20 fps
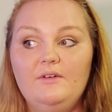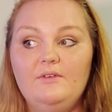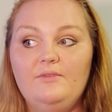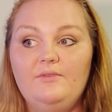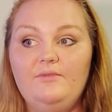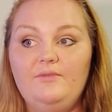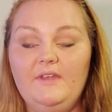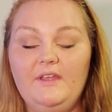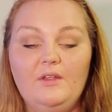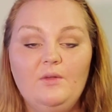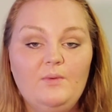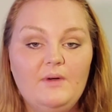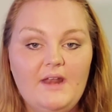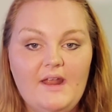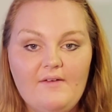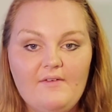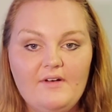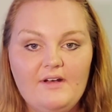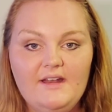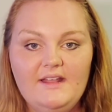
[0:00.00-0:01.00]
feel
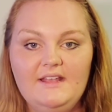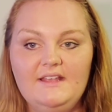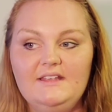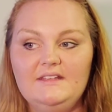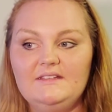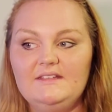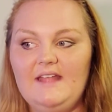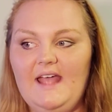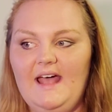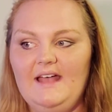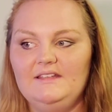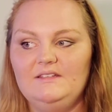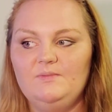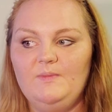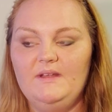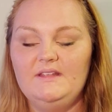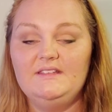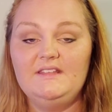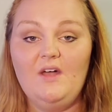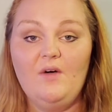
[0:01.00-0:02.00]
whatever it is, ask
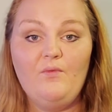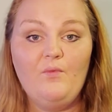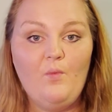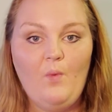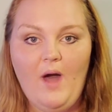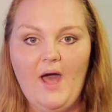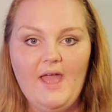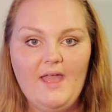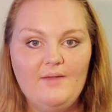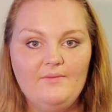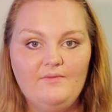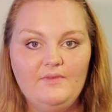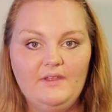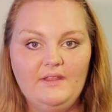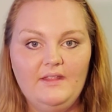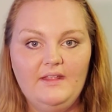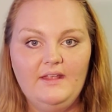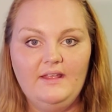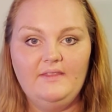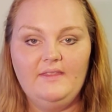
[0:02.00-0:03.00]
myself why I'm
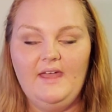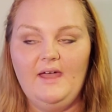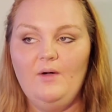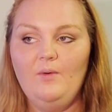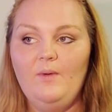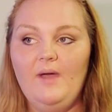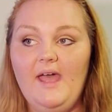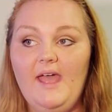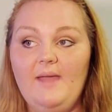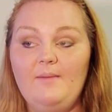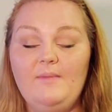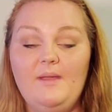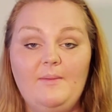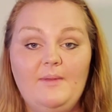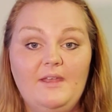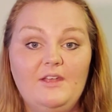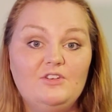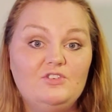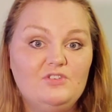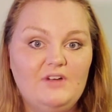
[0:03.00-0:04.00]
feeling that way,
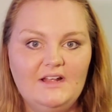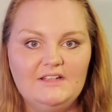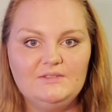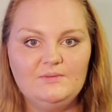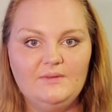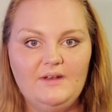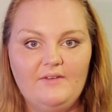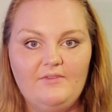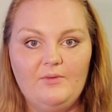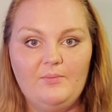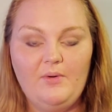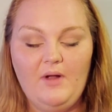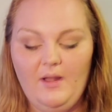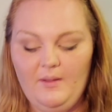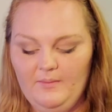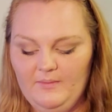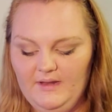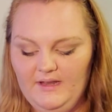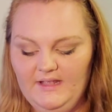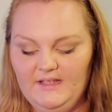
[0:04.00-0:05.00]
maybe address whatever
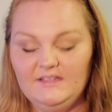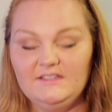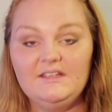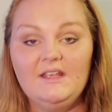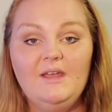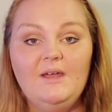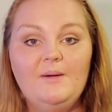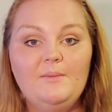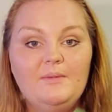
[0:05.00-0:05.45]
problem it is,